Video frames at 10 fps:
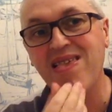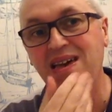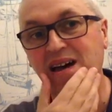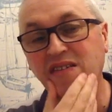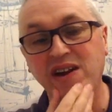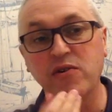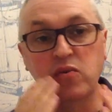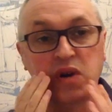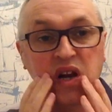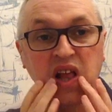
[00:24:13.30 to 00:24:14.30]
I've had a
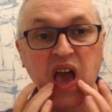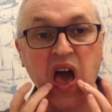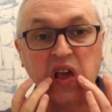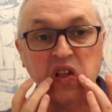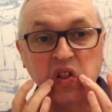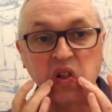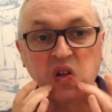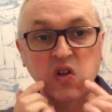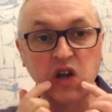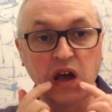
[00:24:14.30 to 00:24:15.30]
really
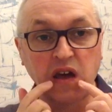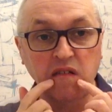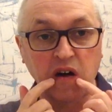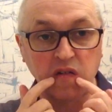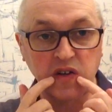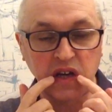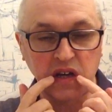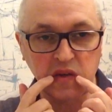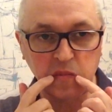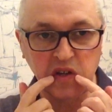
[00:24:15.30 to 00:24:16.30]
excellent shave. I've
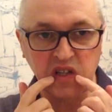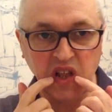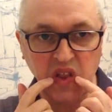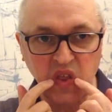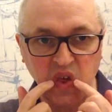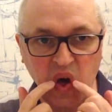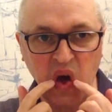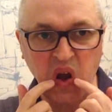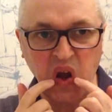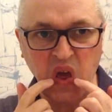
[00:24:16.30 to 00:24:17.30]
just missed the
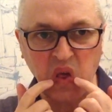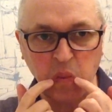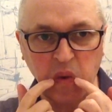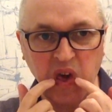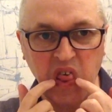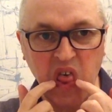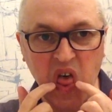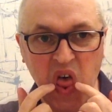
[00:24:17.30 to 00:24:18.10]
tiniest bit